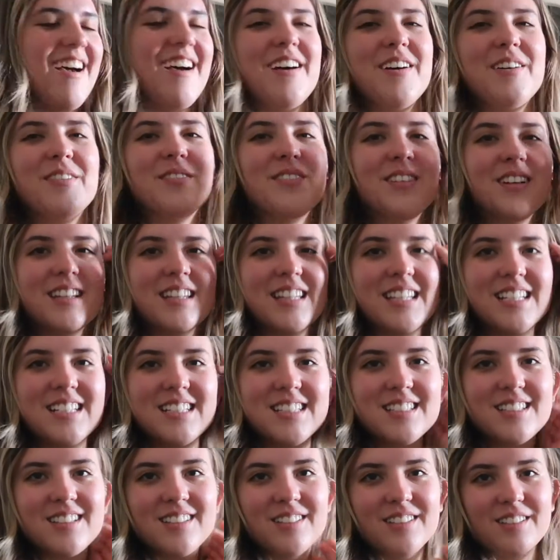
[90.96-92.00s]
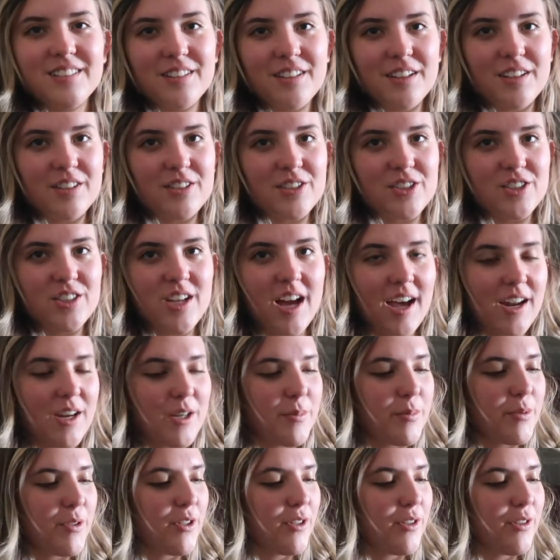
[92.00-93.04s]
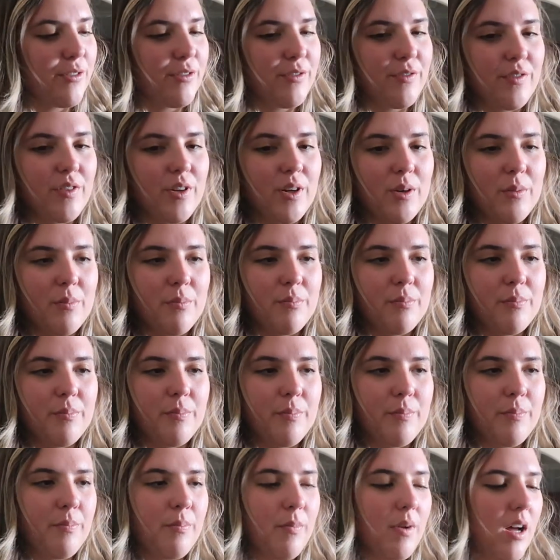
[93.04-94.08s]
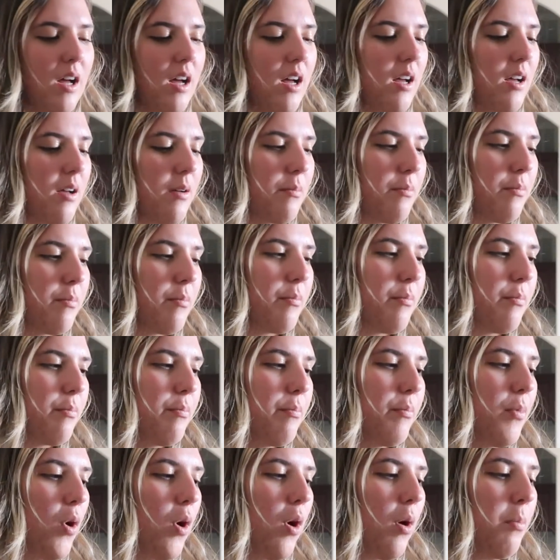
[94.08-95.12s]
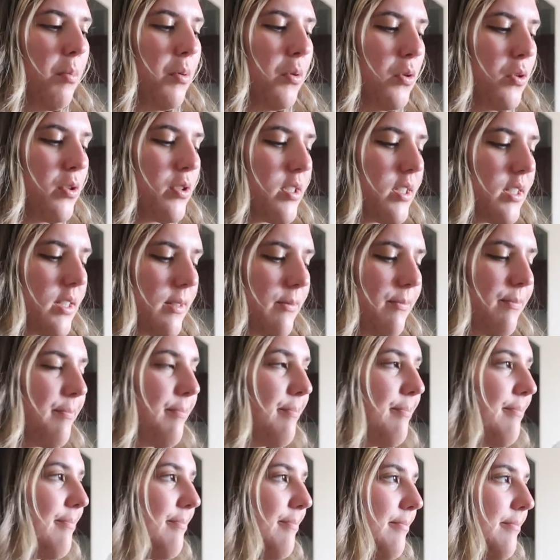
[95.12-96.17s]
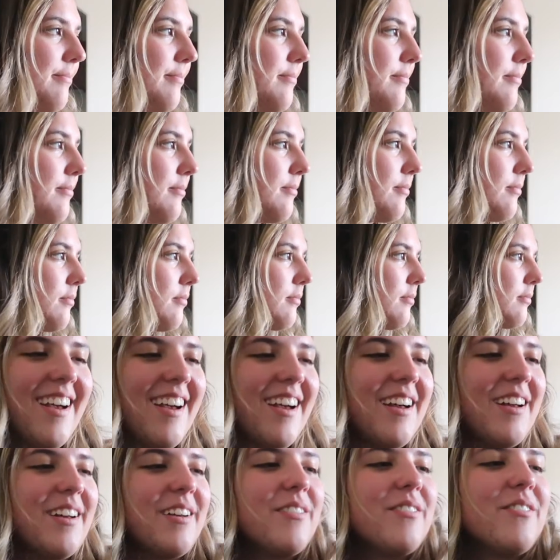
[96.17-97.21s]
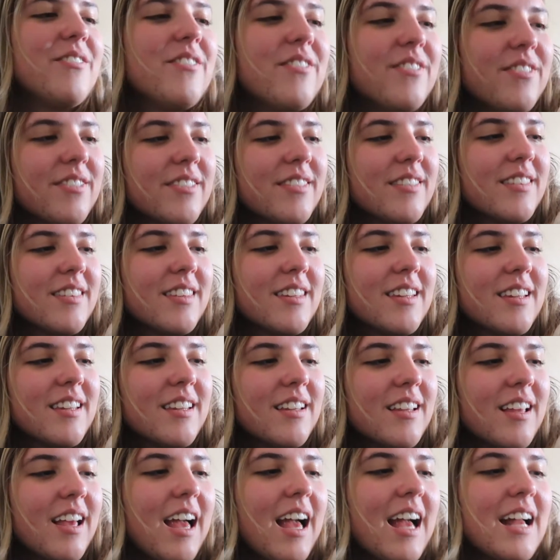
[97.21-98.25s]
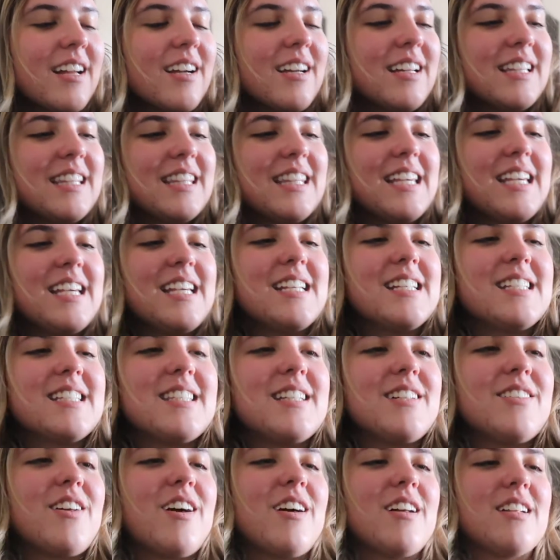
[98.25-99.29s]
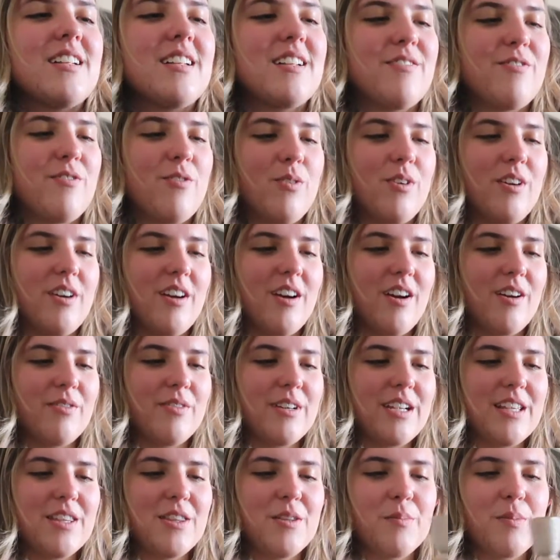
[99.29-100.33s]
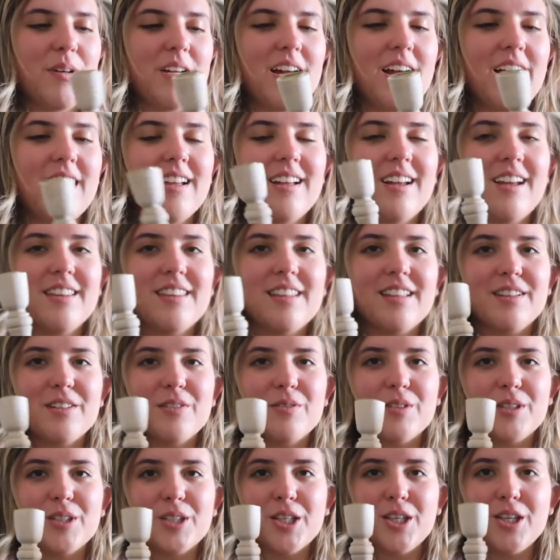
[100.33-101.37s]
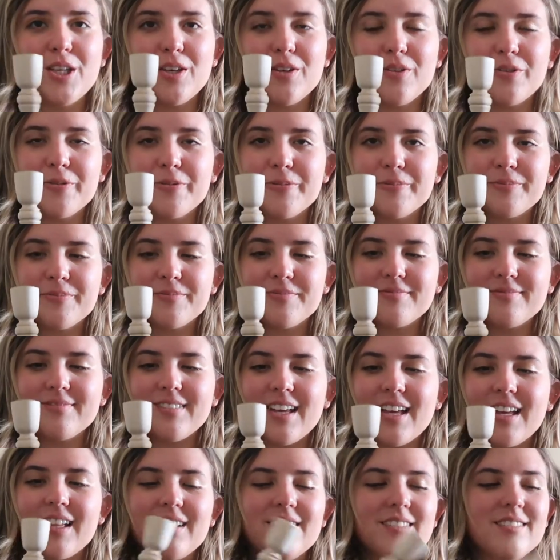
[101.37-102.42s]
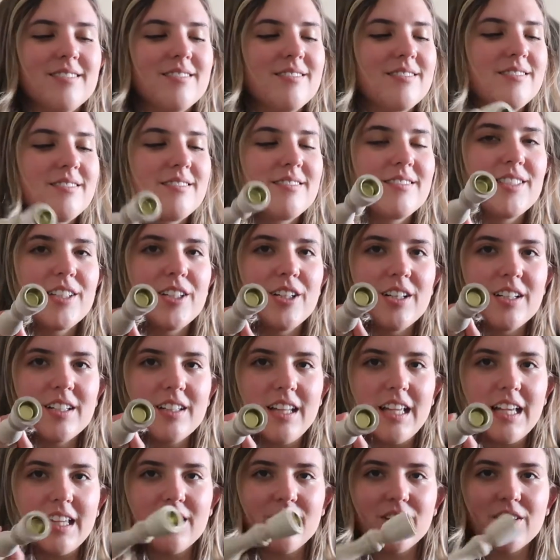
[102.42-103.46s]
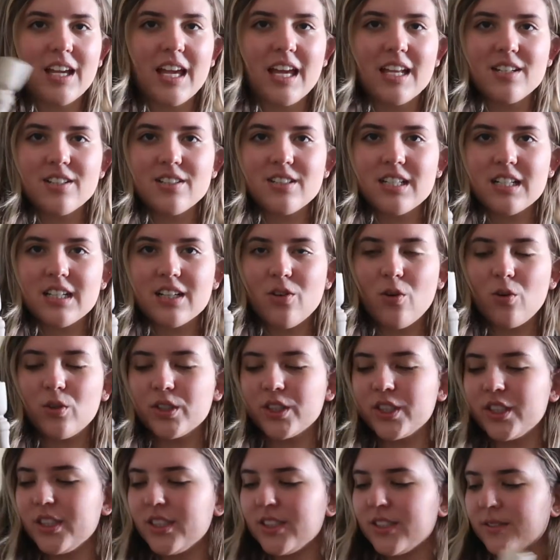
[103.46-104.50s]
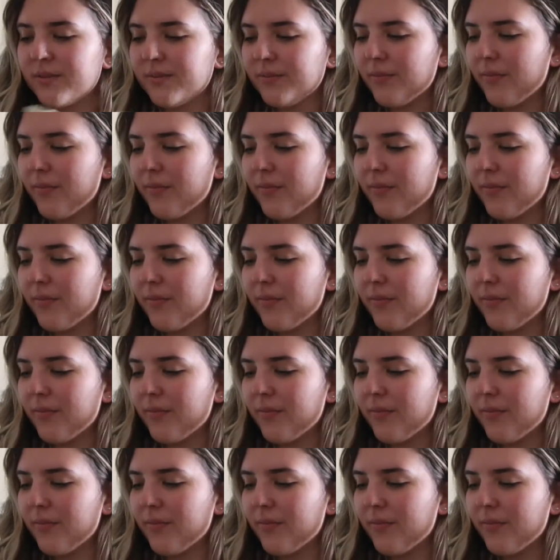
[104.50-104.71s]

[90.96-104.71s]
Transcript: Um, these little shatterproof um, baubles. Um, I got these. They're not for our wreath, but I think they're really cute. And they're like little candlestick holders.